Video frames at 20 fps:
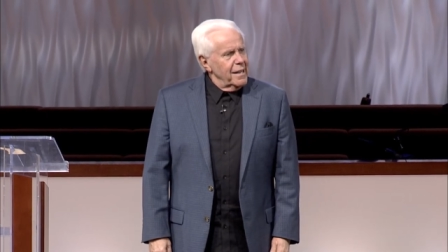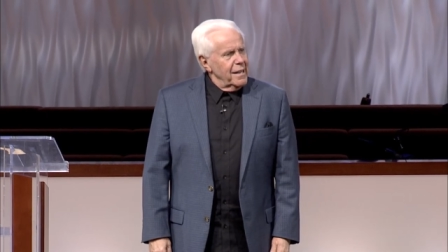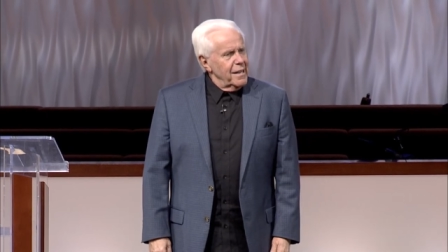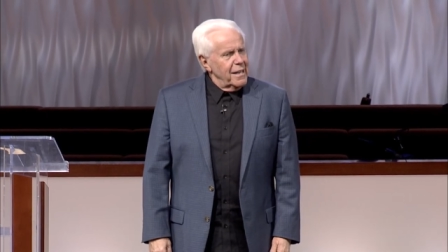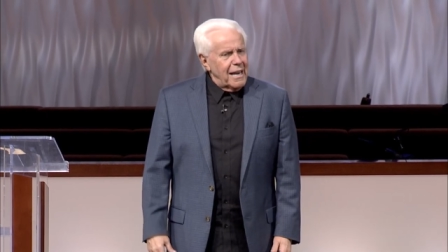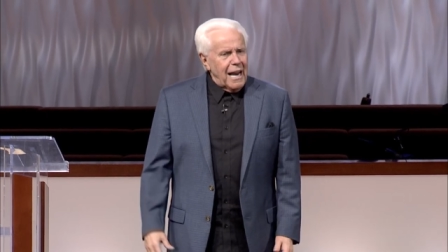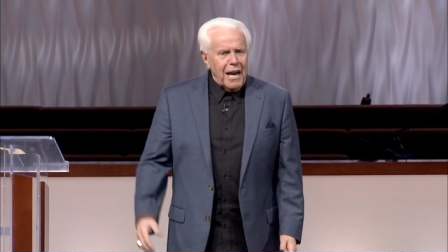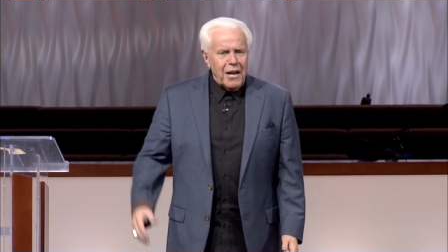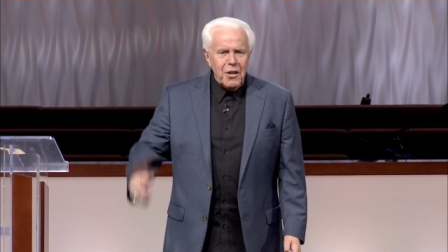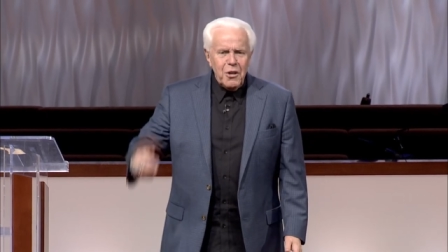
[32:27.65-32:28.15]
You
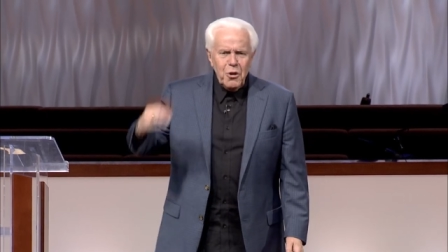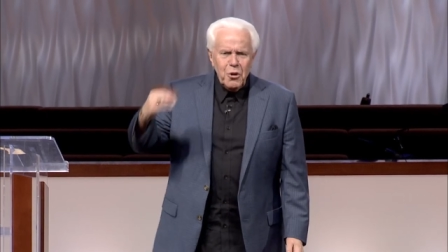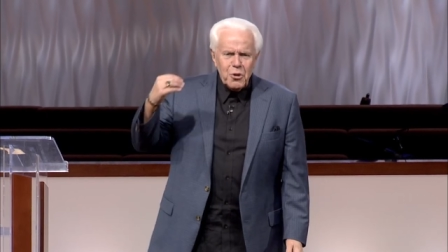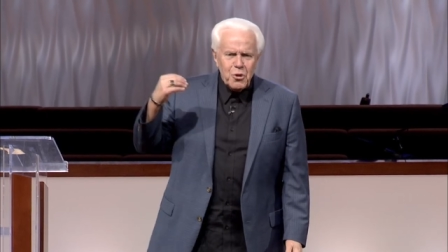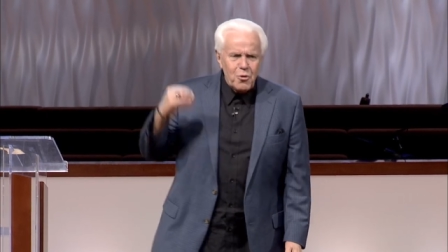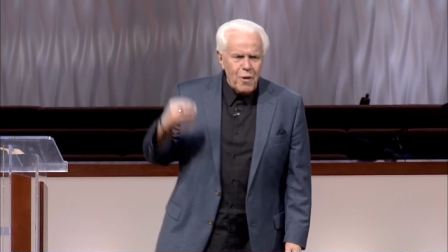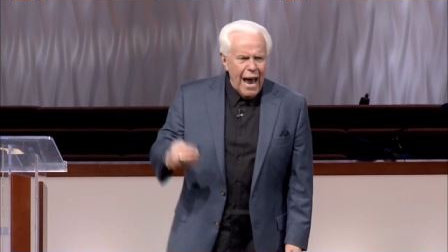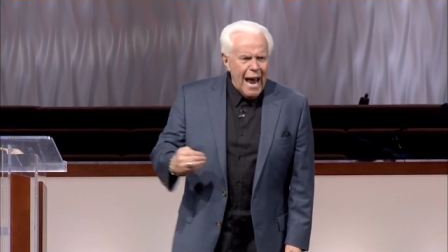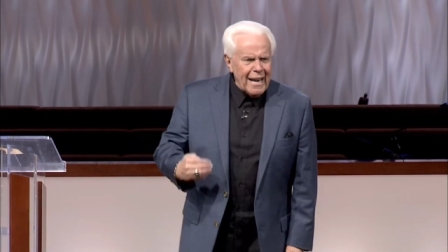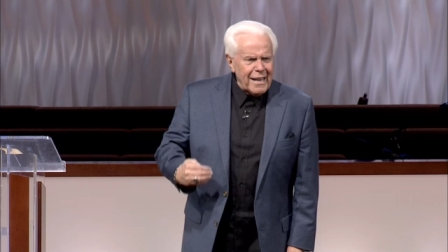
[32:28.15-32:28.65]
got to use
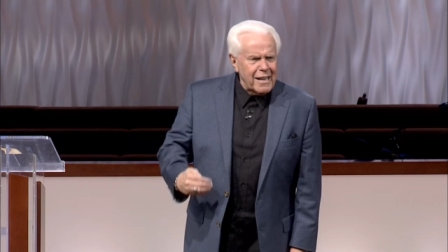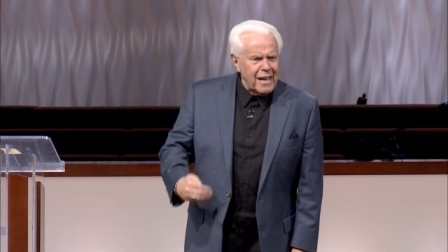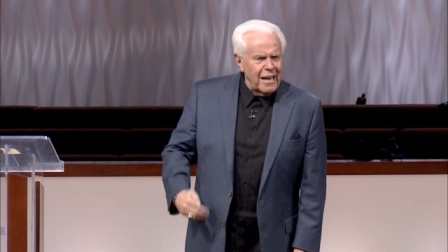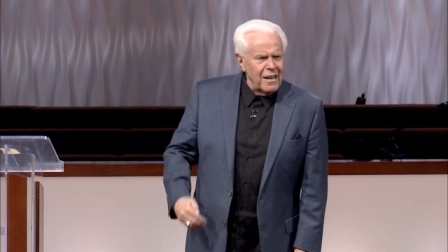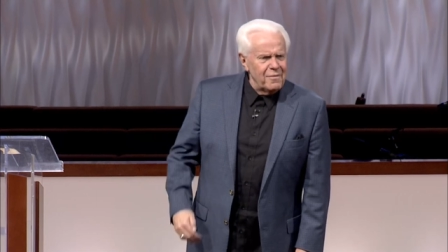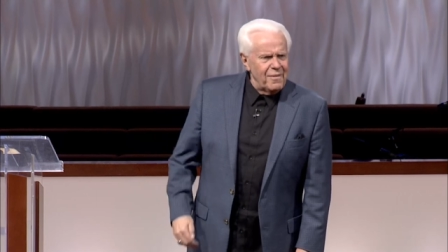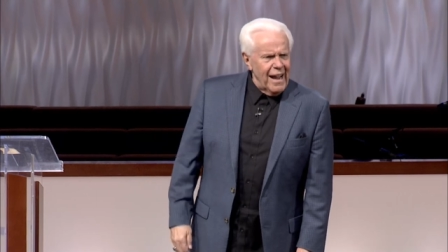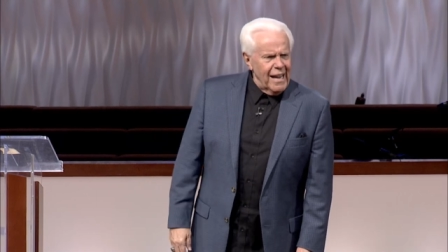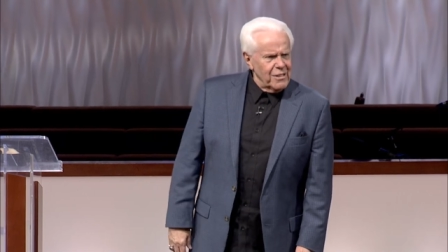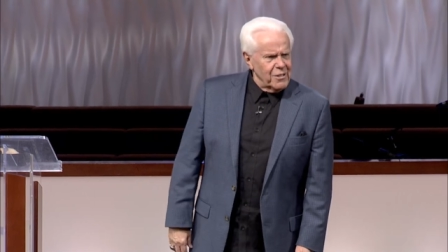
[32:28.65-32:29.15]
radical
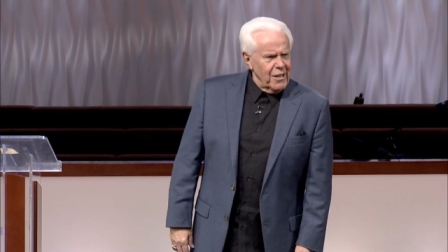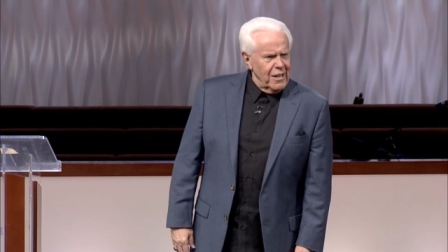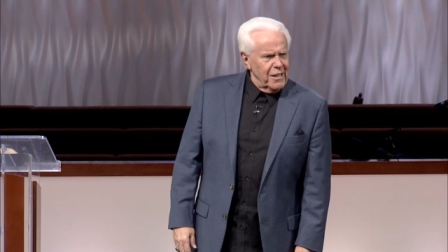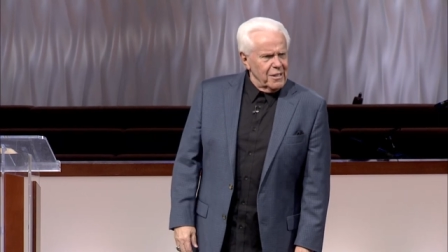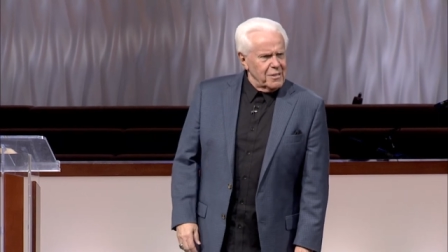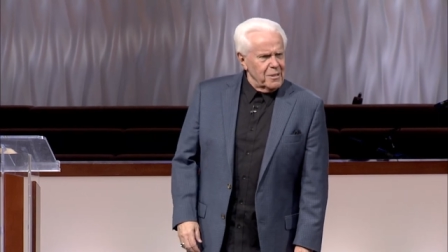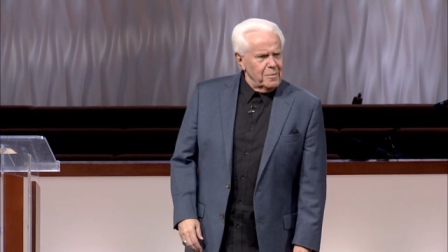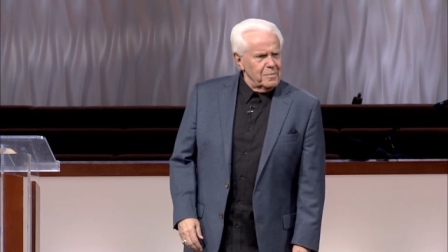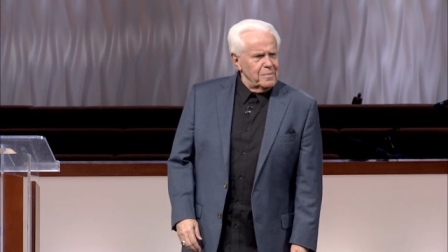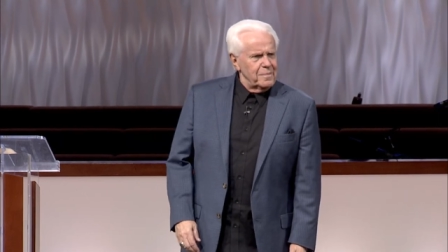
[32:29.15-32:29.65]

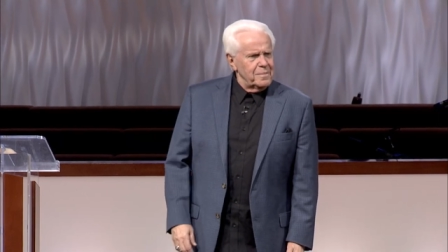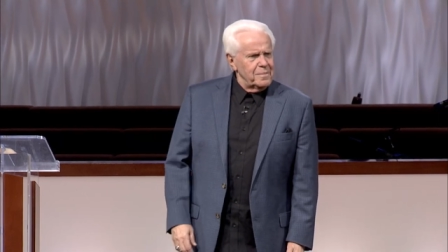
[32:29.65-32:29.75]
evangelism.